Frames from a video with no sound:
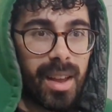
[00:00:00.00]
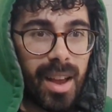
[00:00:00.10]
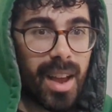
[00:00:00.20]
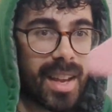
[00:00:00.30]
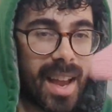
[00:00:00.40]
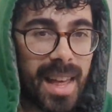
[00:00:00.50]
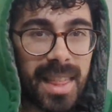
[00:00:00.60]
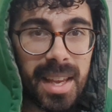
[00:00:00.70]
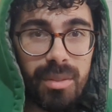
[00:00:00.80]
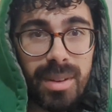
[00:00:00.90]
Okay, I
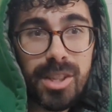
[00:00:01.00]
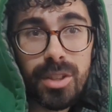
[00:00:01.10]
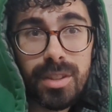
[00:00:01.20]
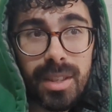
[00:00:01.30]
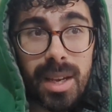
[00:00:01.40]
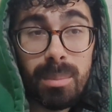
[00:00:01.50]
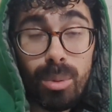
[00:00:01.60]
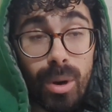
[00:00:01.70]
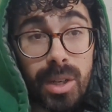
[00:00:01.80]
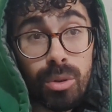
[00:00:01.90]
think if we just
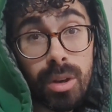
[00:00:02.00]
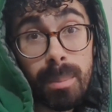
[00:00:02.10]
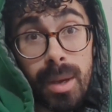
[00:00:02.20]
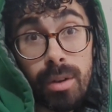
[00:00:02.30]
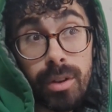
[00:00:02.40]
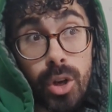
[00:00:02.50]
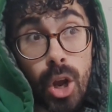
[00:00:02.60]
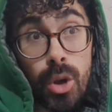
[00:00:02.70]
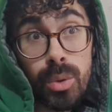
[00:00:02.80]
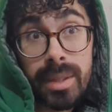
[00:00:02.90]
embroider on a bit of a
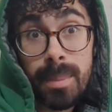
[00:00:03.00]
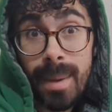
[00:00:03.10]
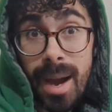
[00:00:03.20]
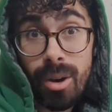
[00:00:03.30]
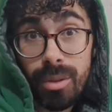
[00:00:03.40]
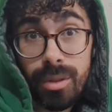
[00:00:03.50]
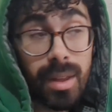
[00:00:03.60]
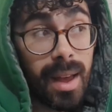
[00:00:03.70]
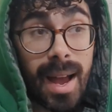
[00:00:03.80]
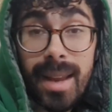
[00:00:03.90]
nose and a mouth,
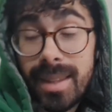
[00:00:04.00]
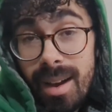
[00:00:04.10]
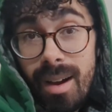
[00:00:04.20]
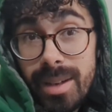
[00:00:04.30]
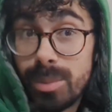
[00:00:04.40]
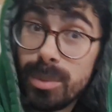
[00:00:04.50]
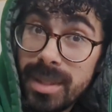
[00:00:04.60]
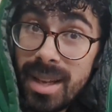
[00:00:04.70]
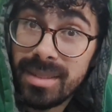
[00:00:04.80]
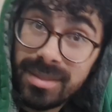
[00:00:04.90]
add the eyes, we'll be
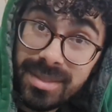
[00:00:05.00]
done.